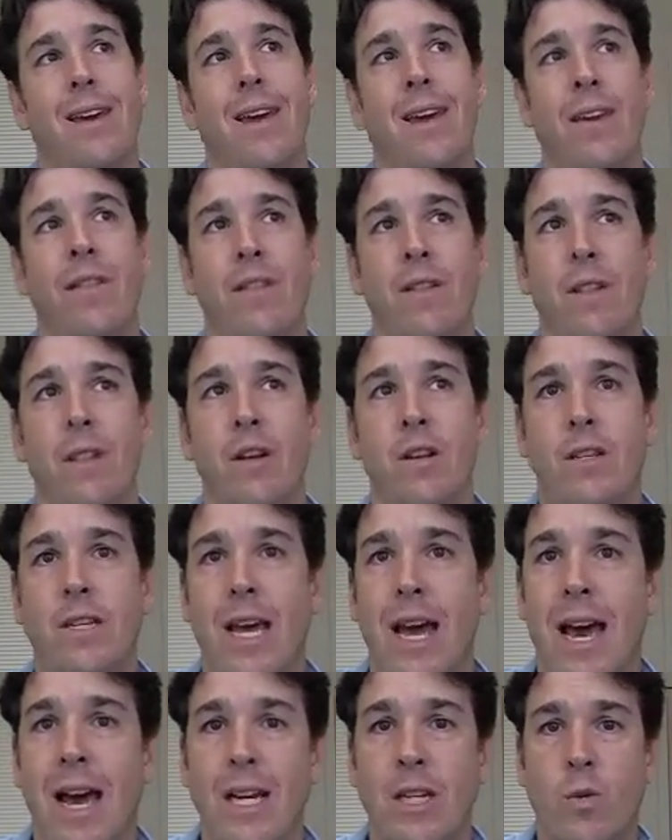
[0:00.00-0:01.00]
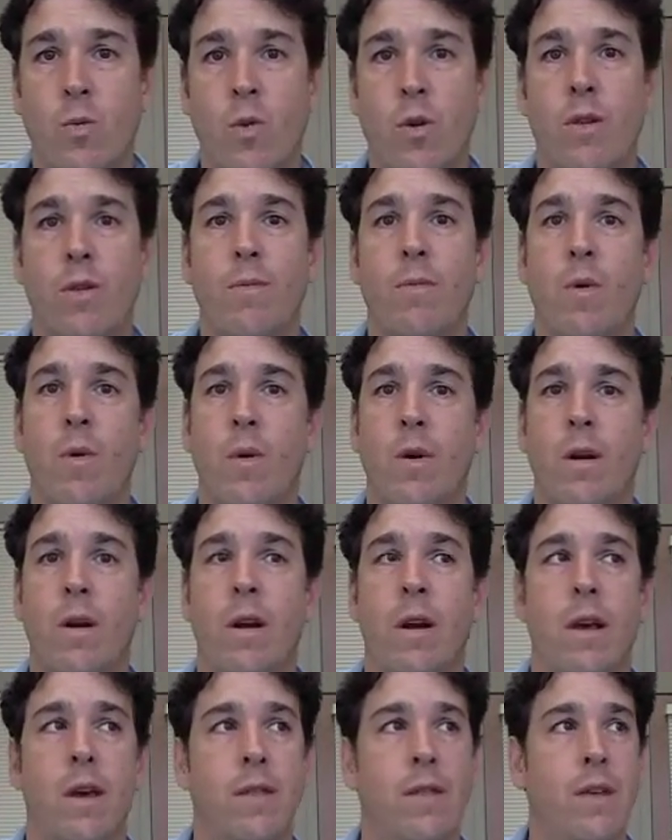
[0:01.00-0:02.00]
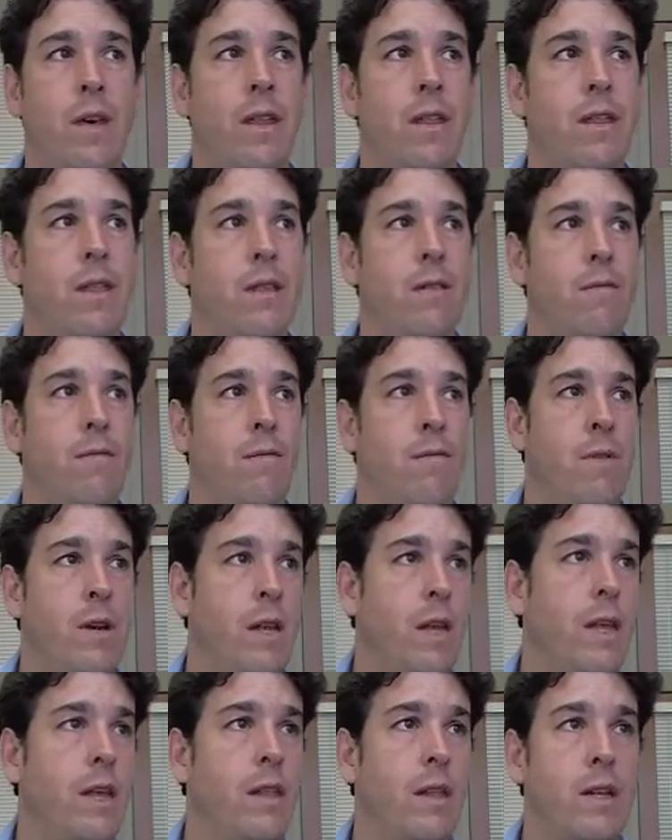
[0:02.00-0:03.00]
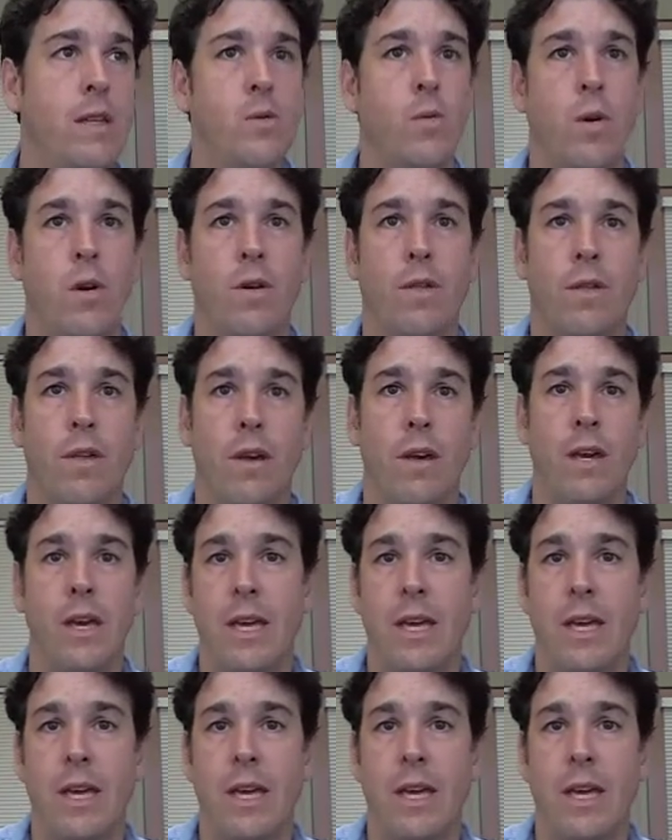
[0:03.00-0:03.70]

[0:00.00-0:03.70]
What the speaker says: even they're taxed worth more than really that's worth.